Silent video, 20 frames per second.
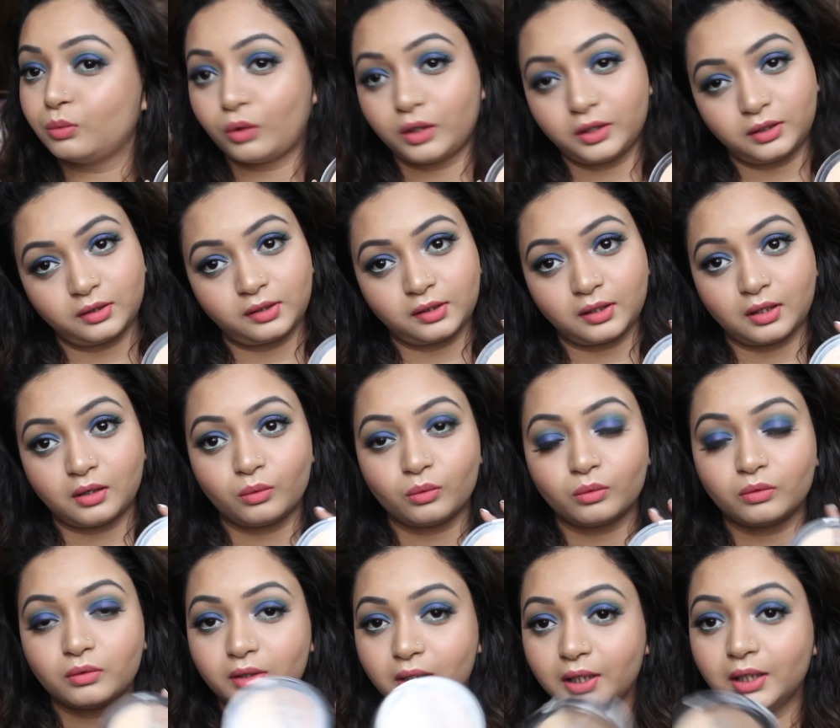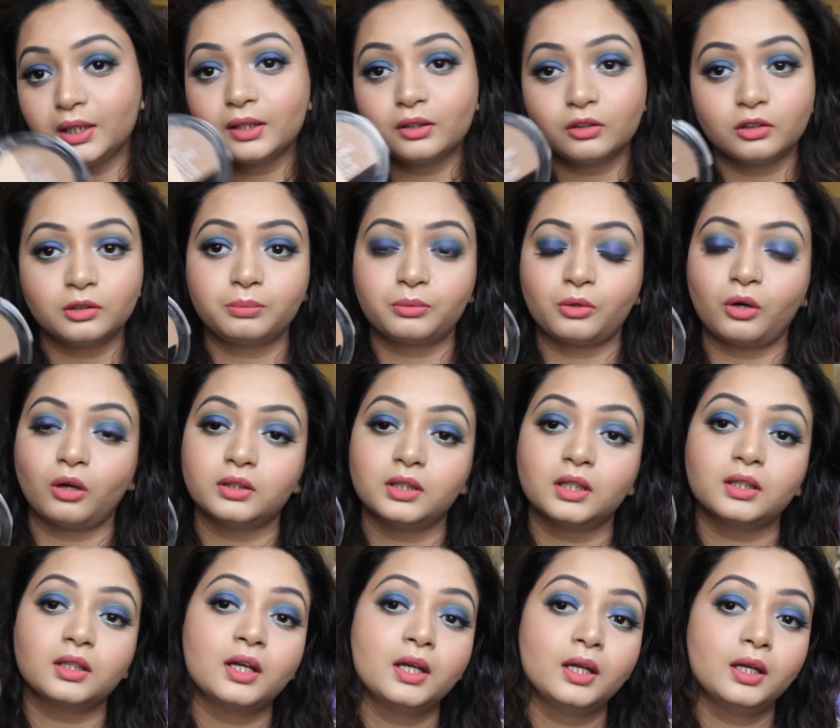It's a really good
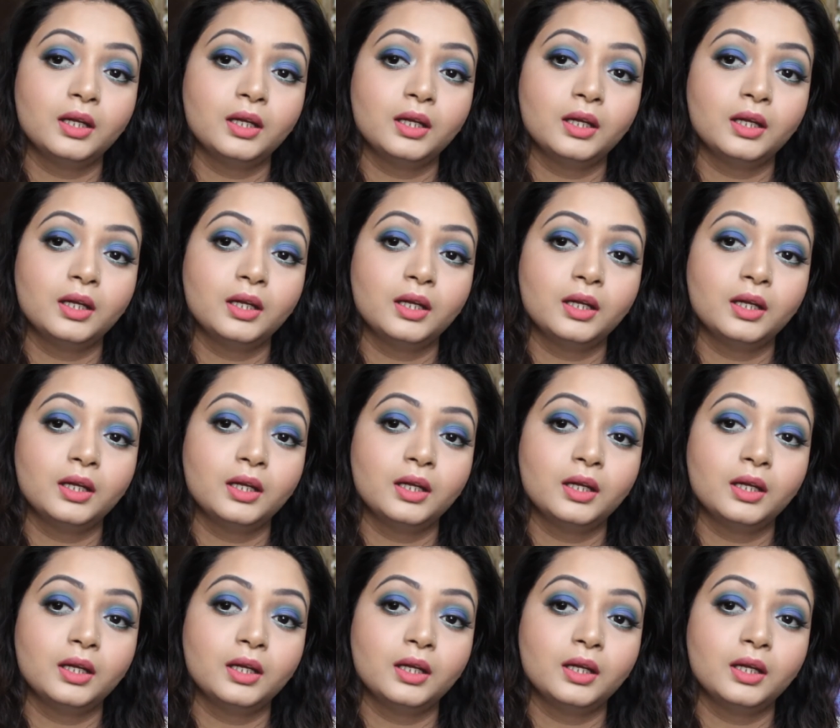product.